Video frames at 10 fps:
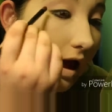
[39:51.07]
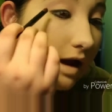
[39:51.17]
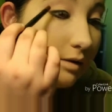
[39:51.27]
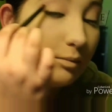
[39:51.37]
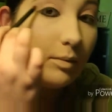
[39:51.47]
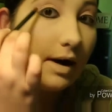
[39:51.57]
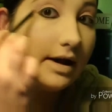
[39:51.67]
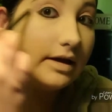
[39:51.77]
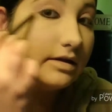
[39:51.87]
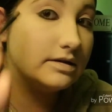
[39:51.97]
And right
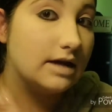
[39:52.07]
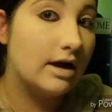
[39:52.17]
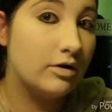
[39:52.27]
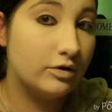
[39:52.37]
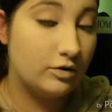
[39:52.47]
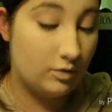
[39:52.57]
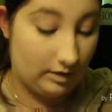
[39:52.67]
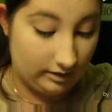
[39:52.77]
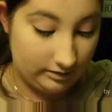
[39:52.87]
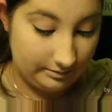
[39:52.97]
in this outer
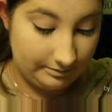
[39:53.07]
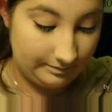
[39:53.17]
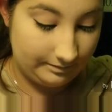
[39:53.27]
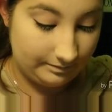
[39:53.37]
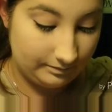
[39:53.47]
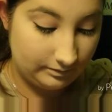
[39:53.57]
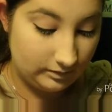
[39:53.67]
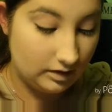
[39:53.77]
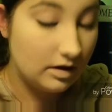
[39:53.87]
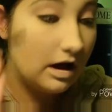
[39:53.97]
corner,
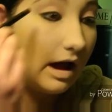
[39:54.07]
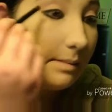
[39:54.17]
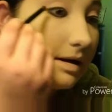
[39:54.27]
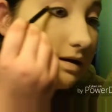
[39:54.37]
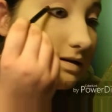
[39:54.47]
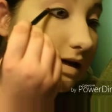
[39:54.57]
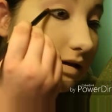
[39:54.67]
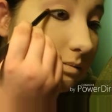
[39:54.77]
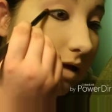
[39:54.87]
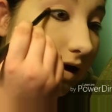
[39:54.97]
I'm going to take
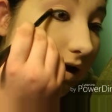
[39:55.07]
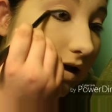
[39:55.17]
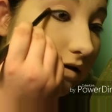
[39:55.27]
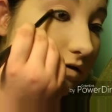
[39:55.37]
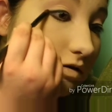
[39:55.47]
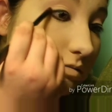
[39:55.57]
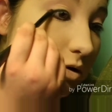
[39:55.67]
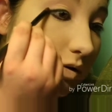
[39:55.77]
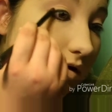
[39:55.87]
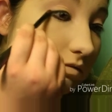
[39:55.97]
the black and
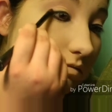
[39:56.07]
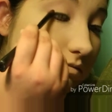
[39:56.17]
smoke it